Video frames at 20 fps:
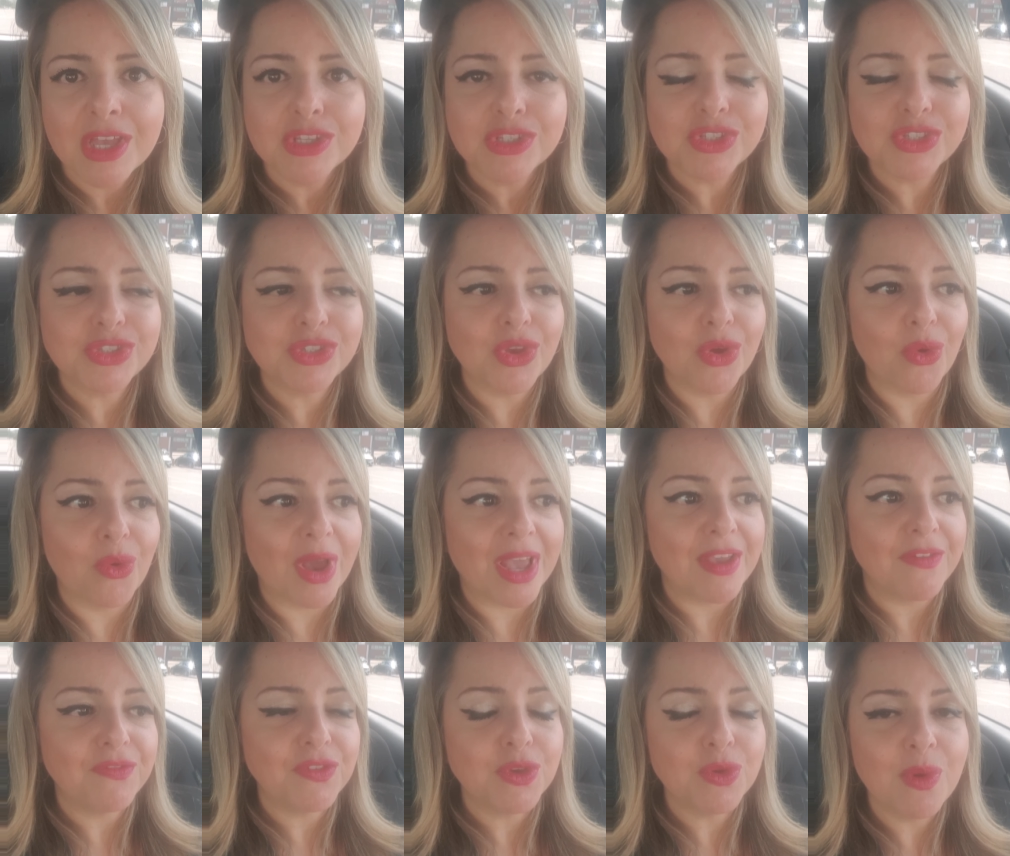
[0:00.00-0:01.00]
So
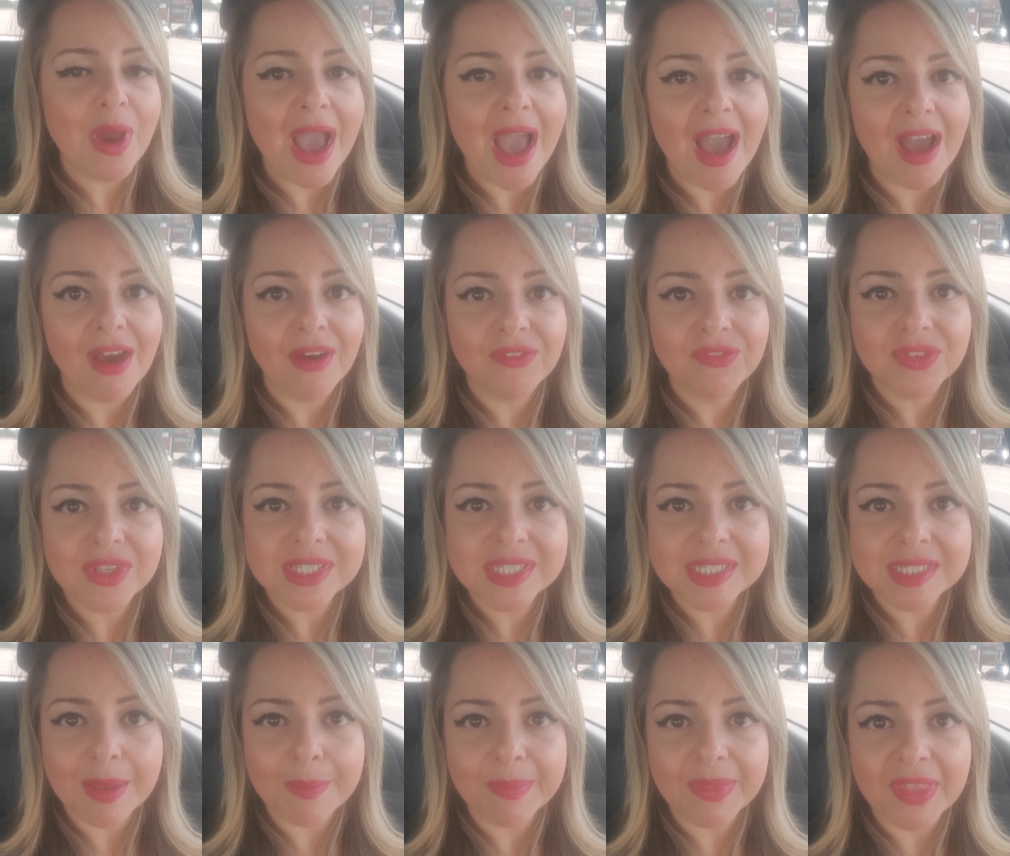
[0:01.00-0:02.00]
if you have
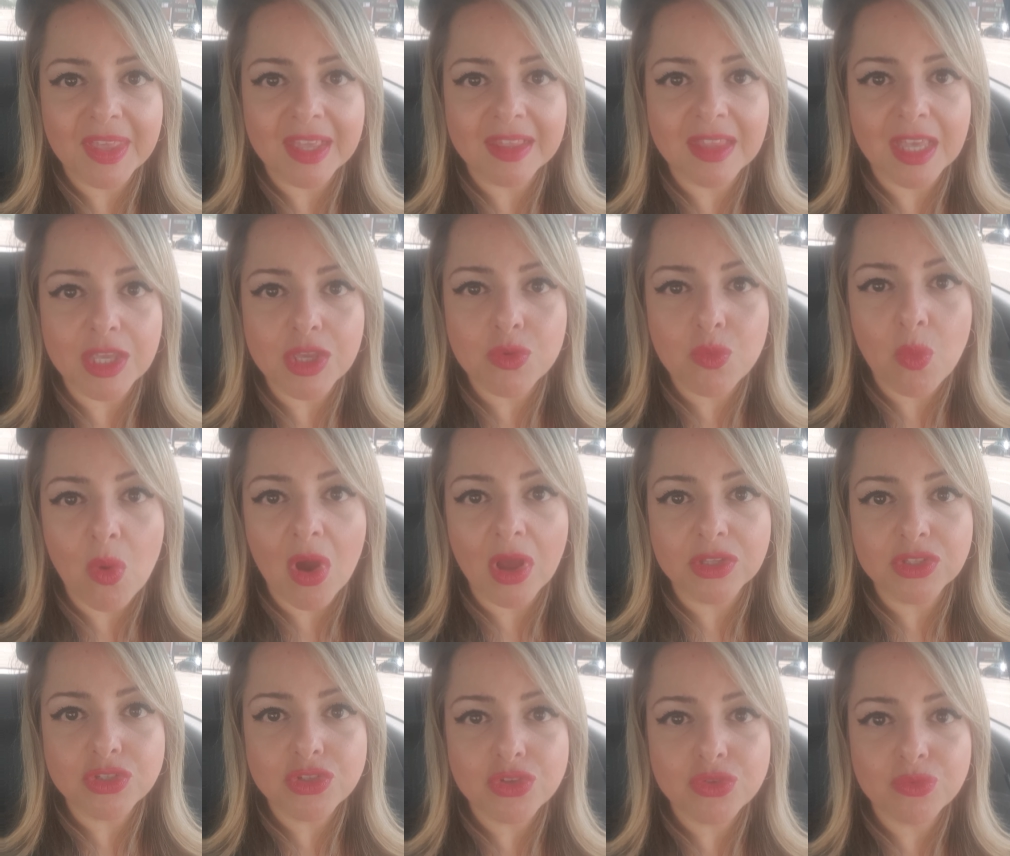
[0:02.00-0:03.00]
something that you
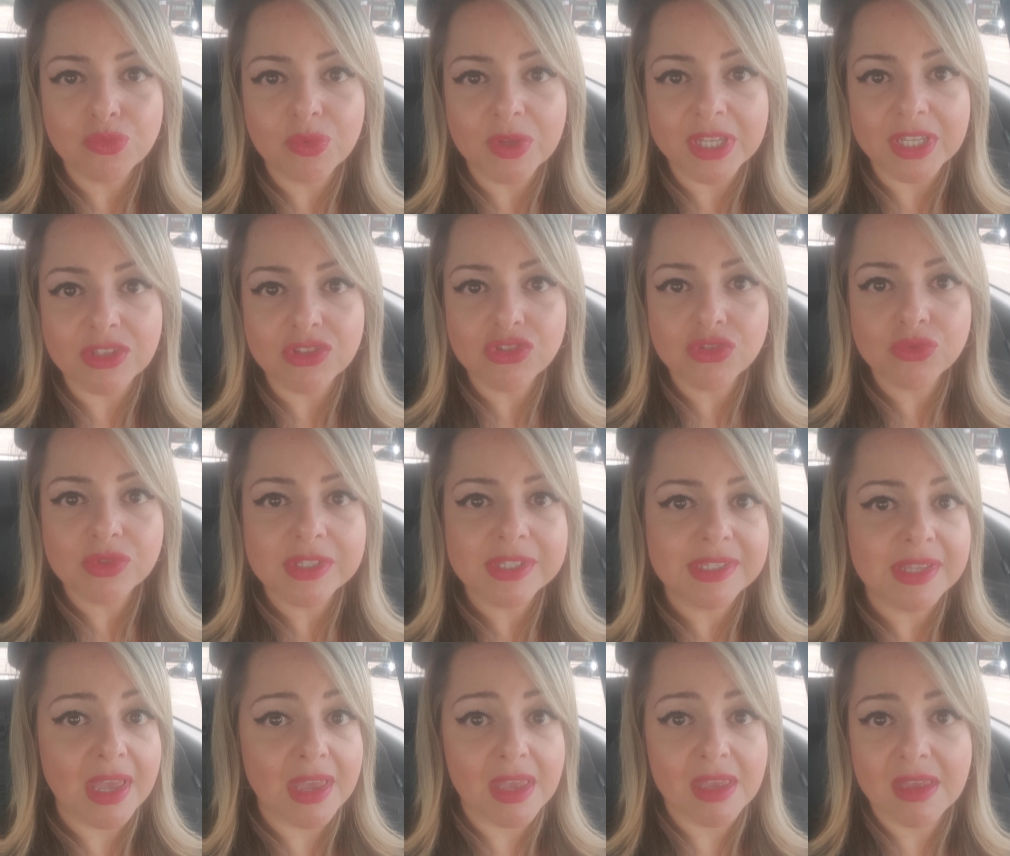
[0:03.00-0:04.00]
want to reach,
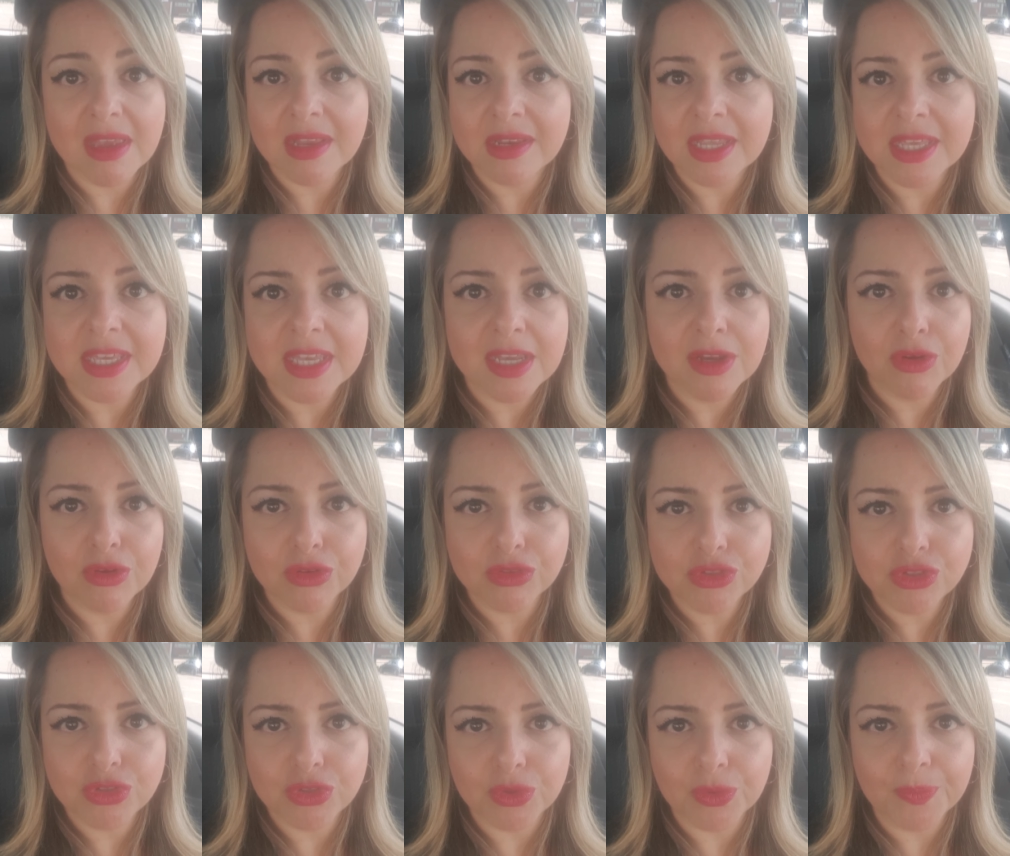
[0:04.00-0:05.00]
say, in a year or
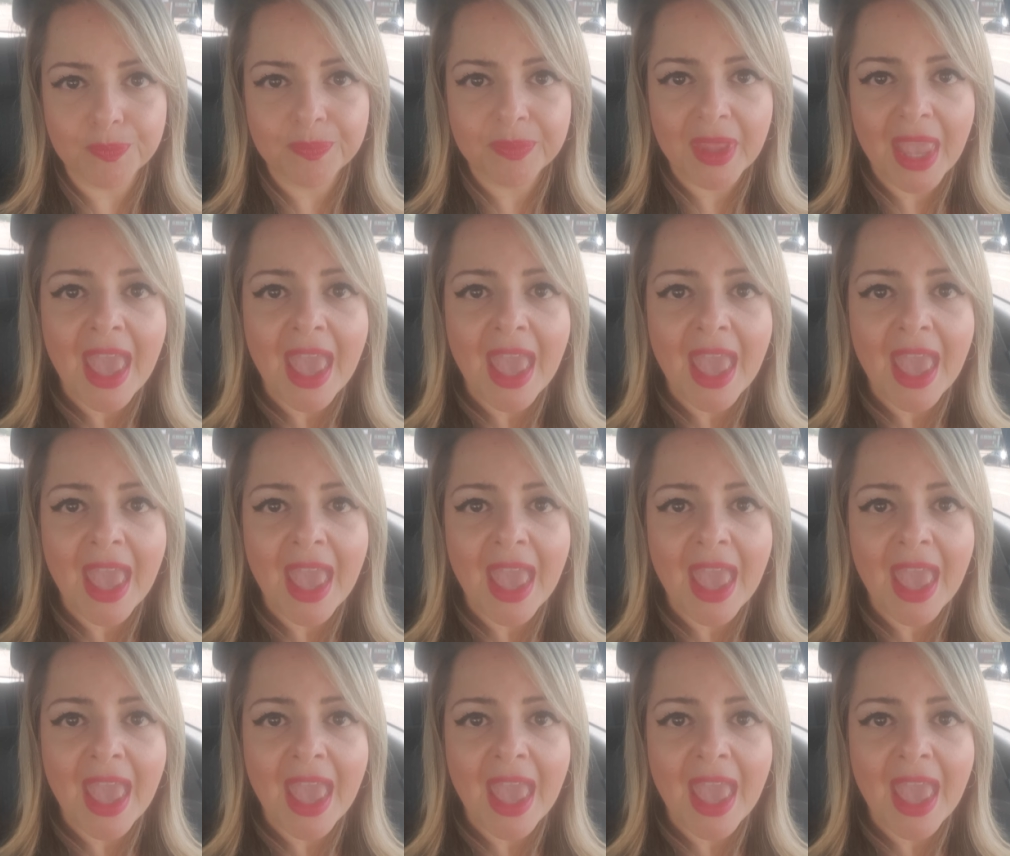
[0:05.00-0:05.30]
two,